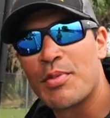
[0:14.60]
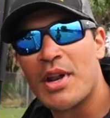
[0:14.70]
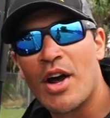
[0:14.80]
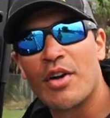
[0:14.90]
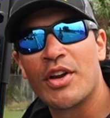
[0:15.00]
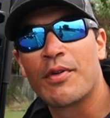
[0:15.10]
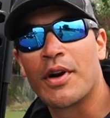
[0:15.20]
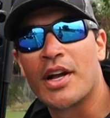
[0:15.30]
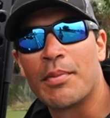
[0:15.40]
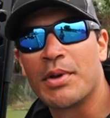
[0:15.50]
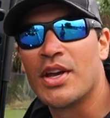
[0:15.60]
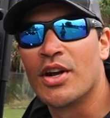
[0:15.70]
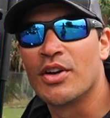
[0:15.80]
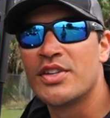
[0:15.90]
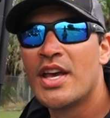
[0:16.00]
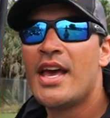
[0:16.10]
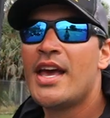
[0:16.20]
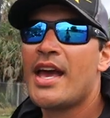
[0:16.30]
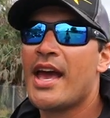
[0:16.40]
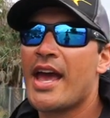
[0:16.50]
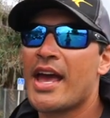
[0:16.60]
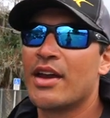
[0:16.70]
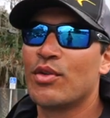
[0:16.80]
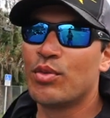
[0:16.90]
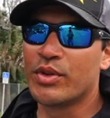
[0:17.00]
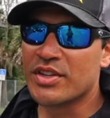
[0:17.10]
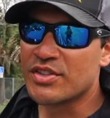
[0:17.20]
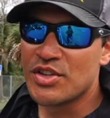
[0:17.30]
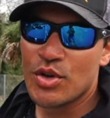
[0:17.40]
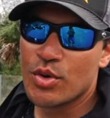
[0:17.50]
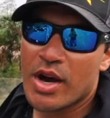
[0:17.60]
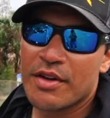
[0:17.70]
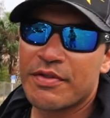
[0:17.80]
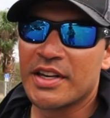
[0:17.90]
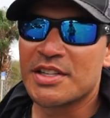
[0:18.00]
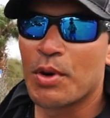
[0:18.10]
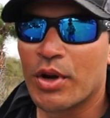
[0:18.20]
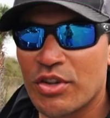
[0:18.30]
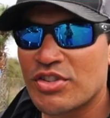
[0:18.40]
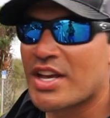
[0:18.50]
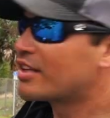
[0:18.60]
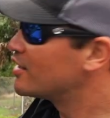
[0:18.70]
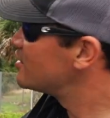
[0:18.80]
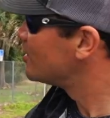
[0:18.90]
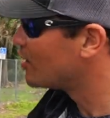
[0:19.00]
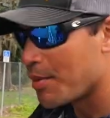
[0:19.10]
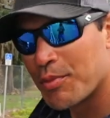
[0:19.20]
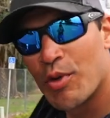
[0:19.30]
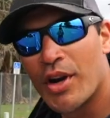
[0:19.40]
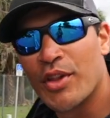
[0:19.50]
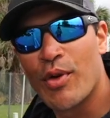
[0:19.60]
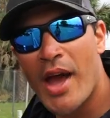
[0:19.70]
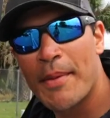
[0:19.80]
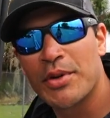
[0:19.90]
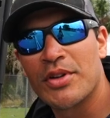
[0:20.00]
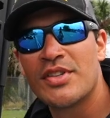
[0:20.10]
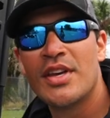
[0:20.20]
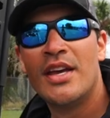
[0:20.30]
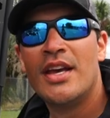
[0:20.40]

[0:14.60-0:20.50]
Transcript: have been out here for a couple years, and with this new Phoenix boat I just got this year, I'm running the Raptors,